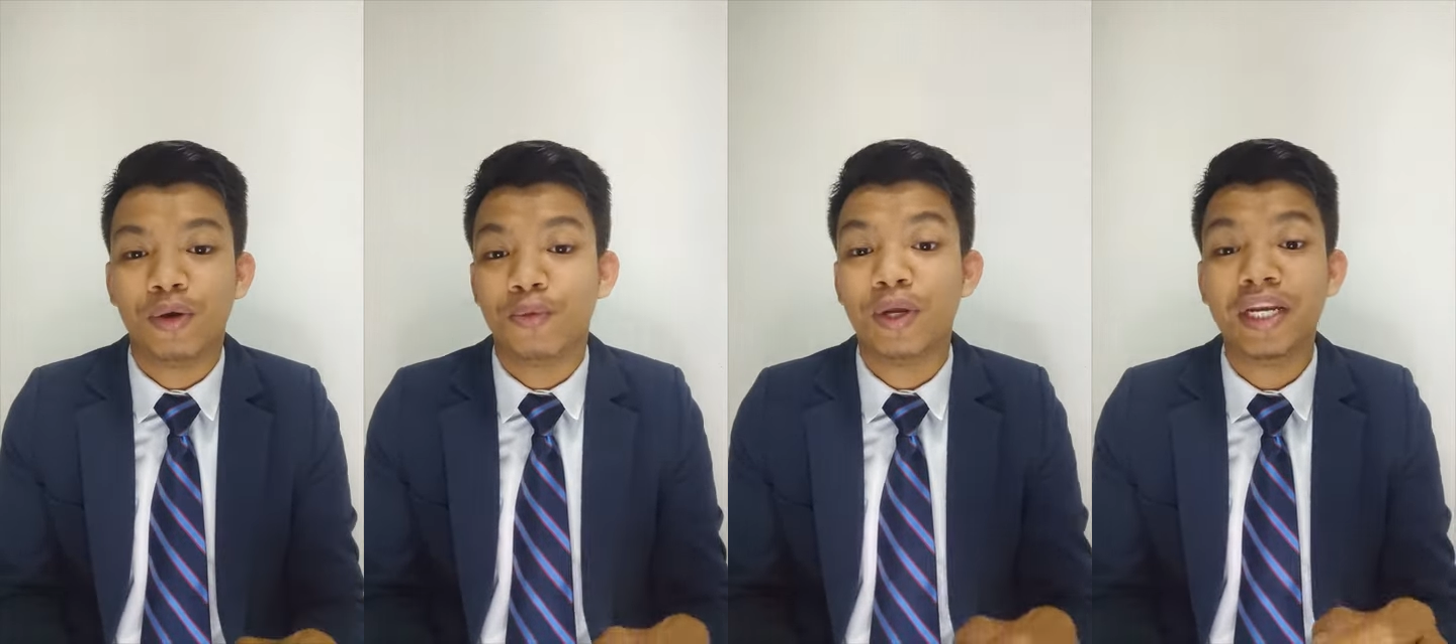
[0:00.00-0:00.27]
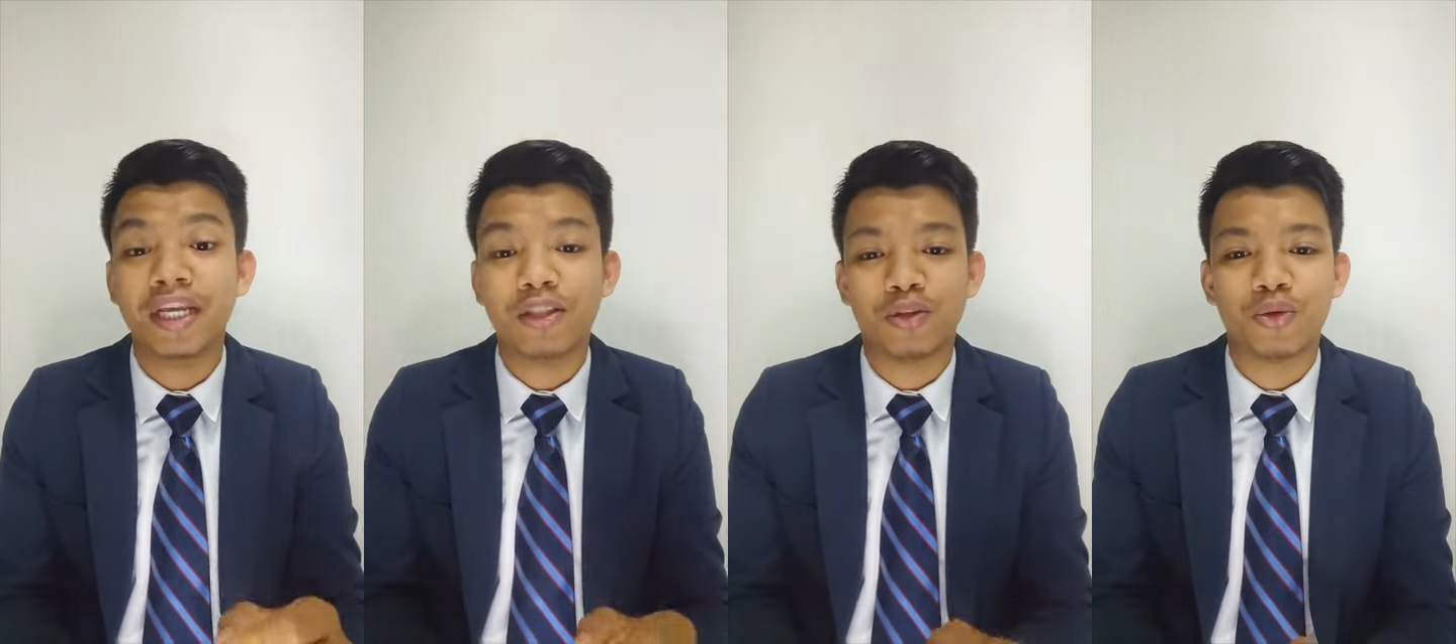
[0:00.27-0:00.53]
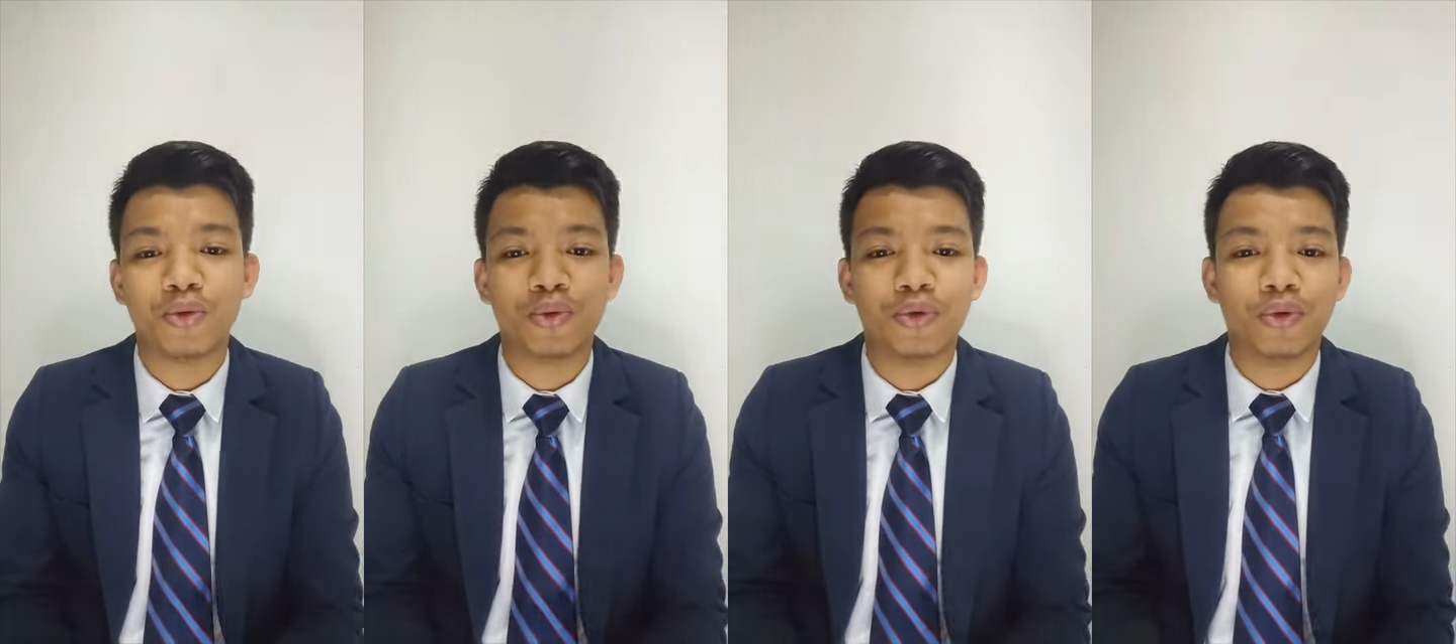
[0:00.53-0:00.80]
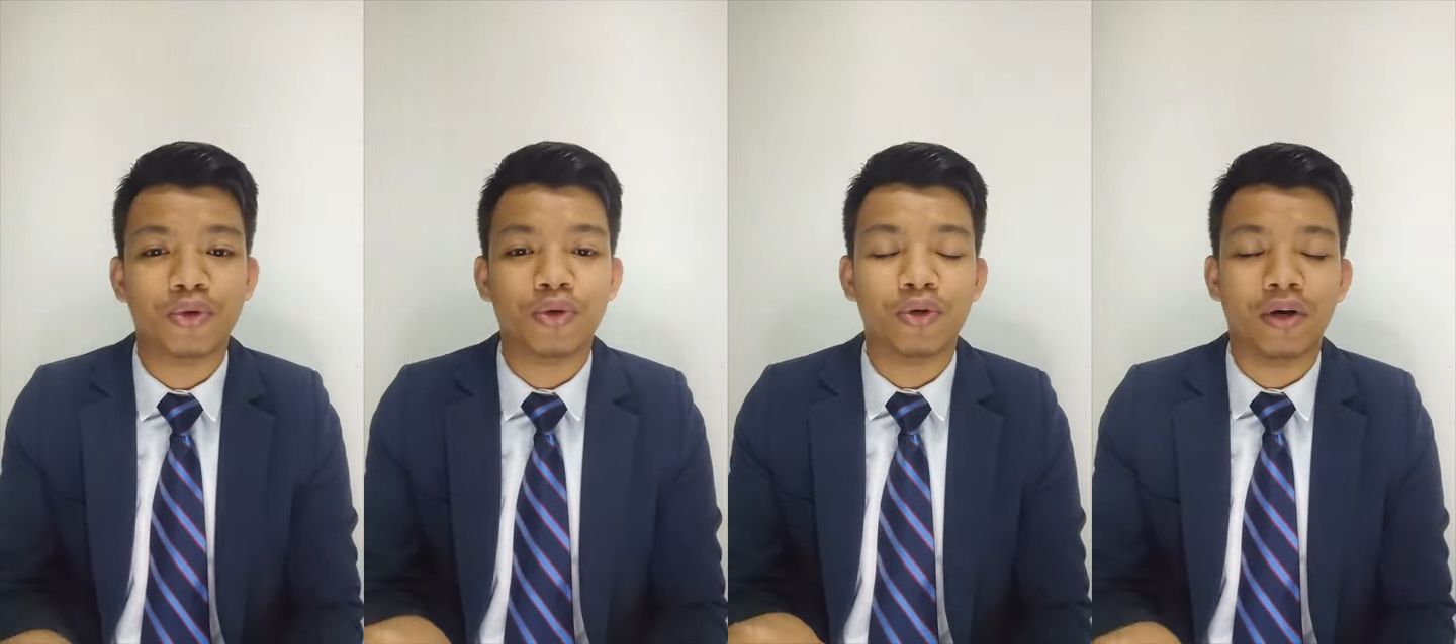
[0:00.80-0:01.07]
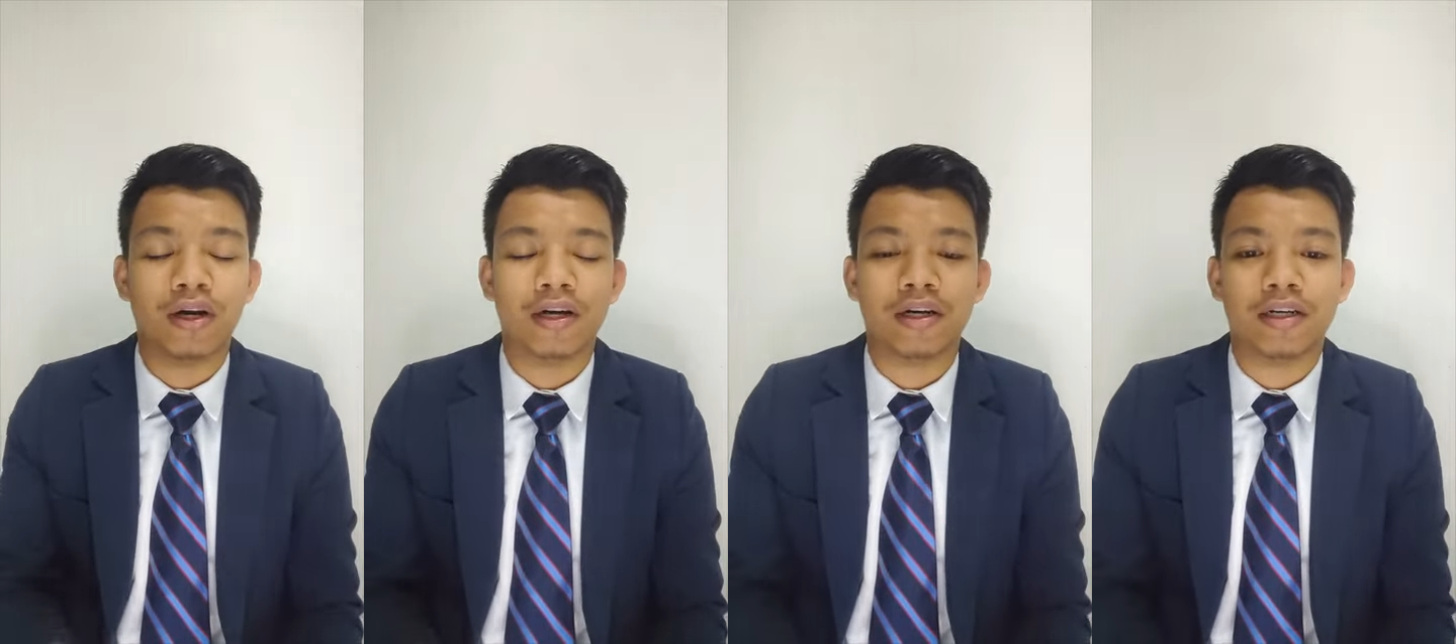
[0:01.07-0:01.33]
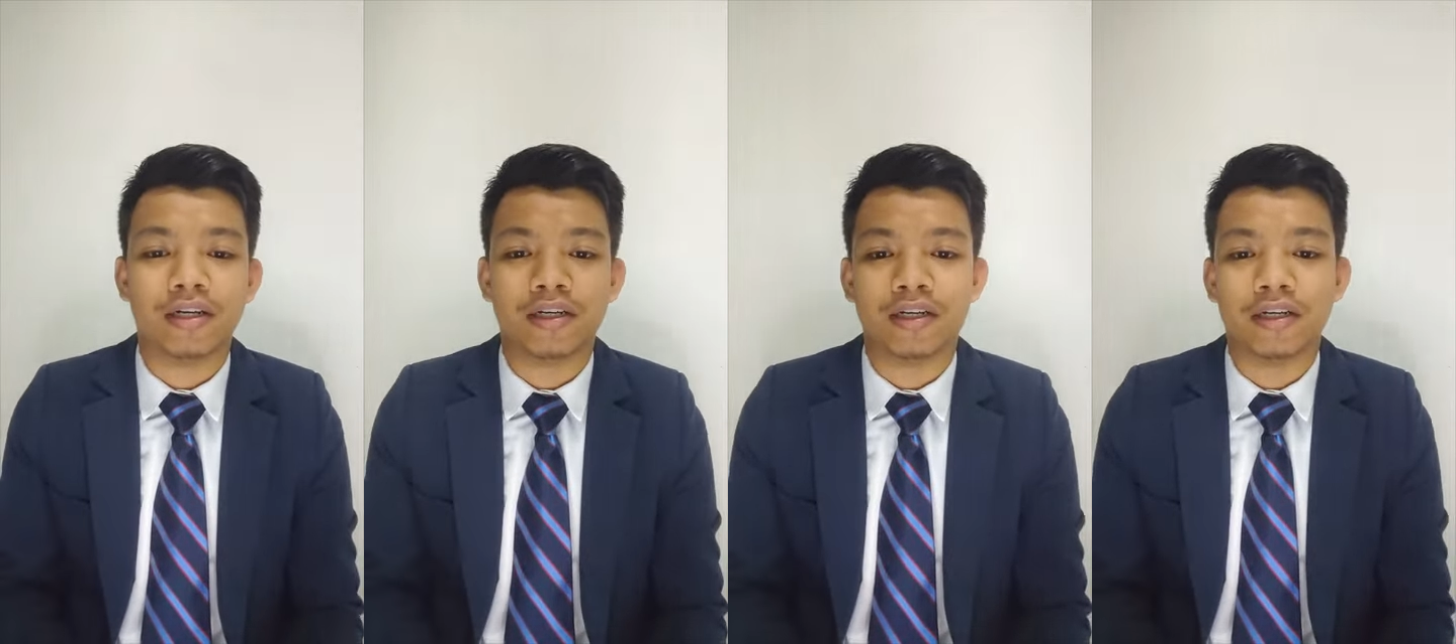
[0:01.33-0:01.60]
we need to
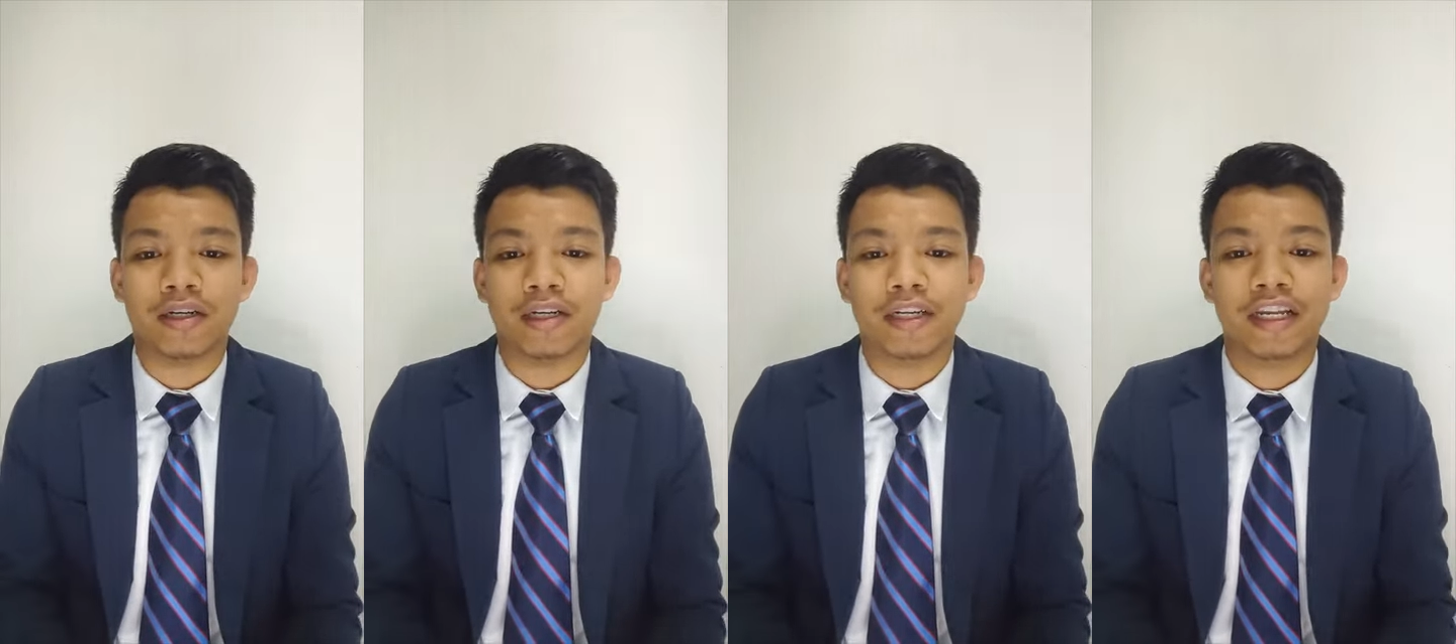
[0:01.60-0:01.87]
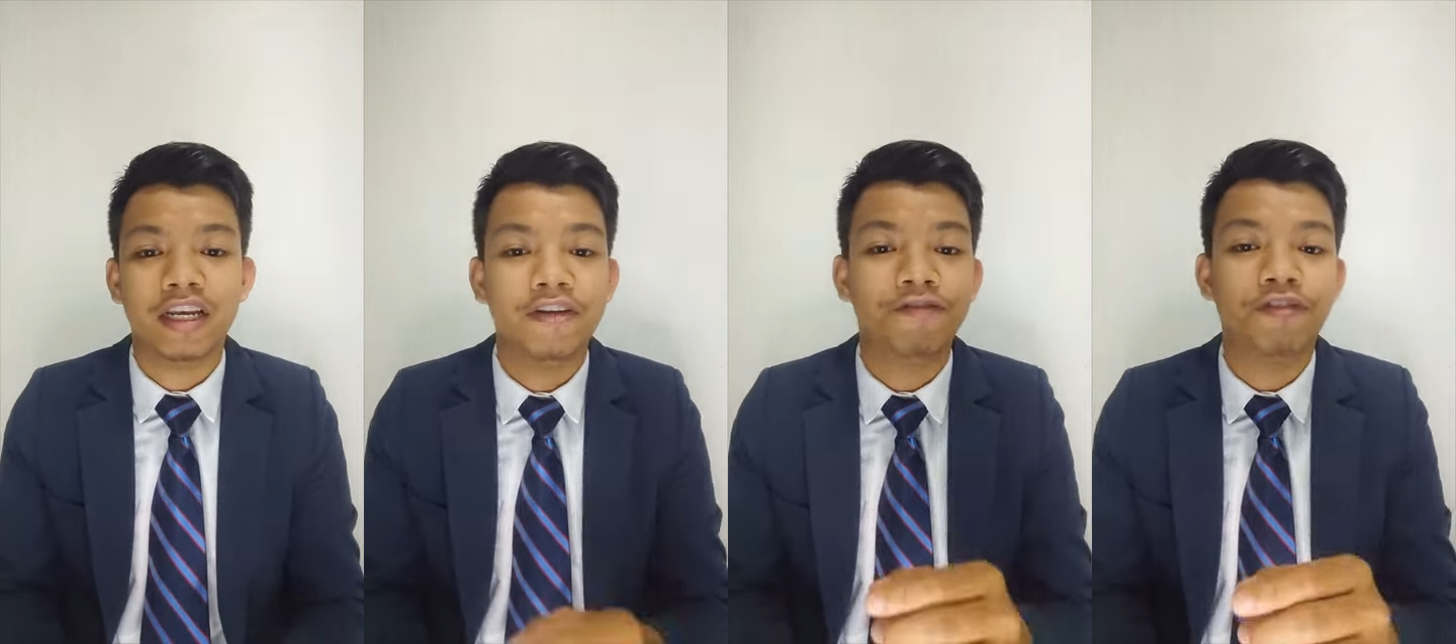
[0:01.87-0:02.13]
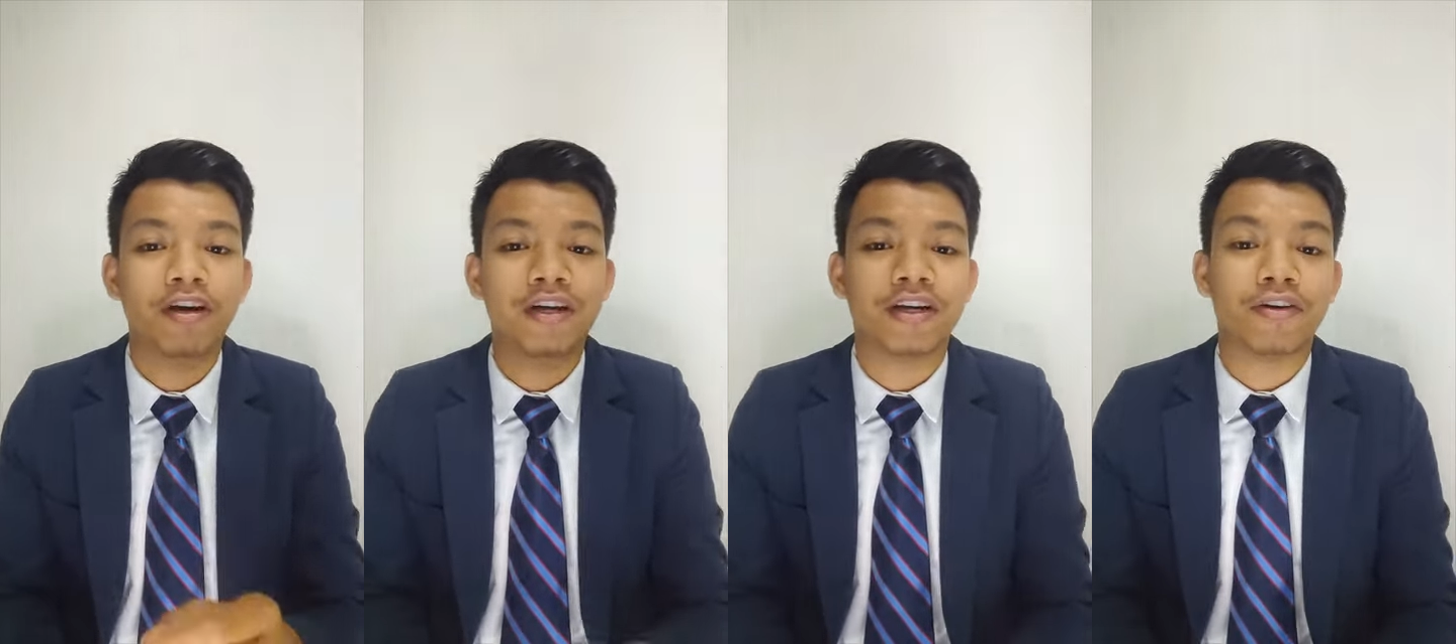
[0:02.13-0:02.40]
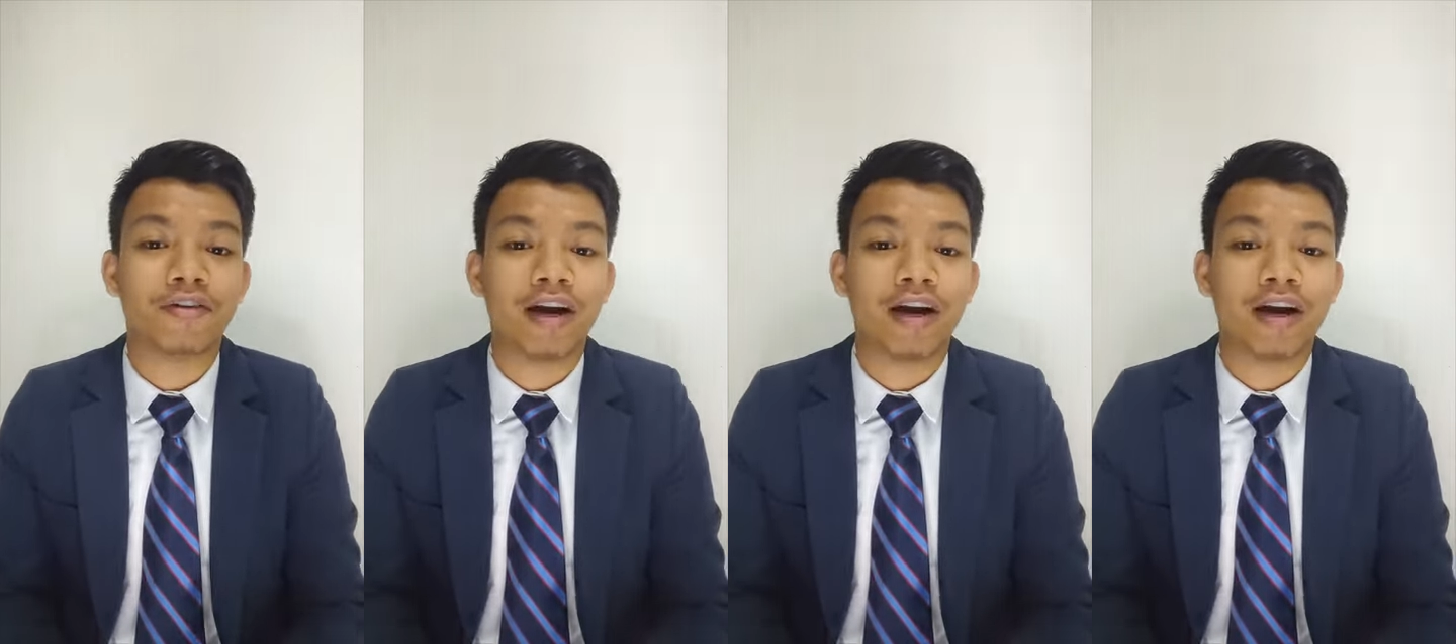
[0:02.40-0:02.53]
deliver the